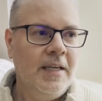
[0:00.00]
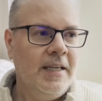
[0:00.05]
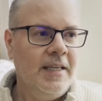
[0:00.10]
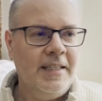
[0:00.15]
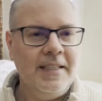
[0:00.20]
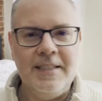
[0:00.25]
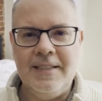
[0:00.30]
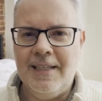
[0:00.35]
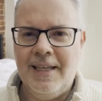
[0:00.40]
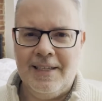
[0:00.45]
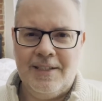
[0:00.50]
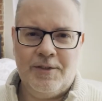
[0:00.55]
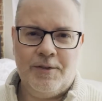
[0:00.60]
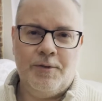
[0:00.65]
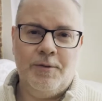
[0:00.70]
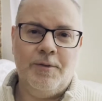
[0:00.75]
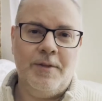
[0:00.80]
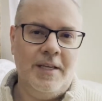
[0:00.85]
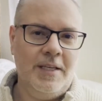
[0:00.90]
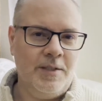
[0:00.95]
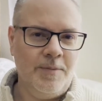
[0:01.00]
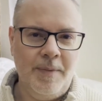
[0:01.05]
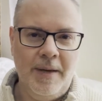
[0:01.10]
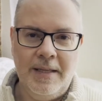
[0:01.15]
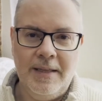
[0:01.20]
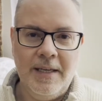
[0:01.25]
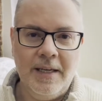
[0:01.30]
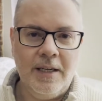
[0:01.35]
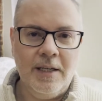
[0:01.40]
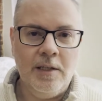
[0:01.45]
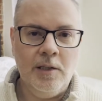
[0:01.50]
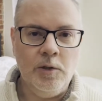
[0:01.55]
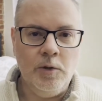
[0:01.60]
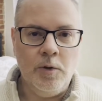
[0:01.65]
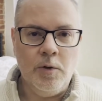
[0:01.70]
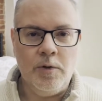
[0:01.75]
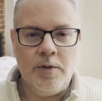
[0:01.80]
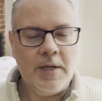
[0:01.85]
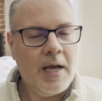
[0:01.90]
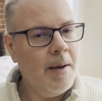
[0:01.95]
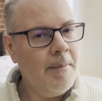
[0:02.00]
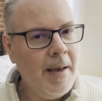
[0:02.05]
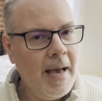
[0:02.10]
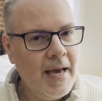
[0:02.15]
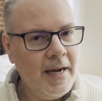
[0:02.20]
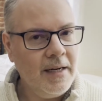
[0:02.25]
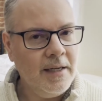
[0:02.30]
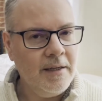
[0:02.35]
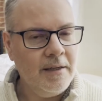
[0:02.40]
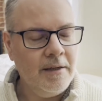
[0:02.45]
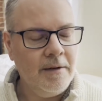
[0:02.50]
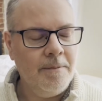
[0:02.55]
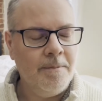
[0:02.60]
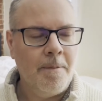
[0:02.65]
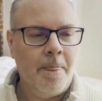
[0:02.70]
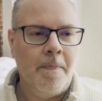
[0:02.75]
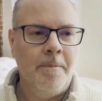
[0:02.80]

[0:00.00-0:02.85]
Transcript: and he's like, screw this, man. They're going to lose. I'm out of here.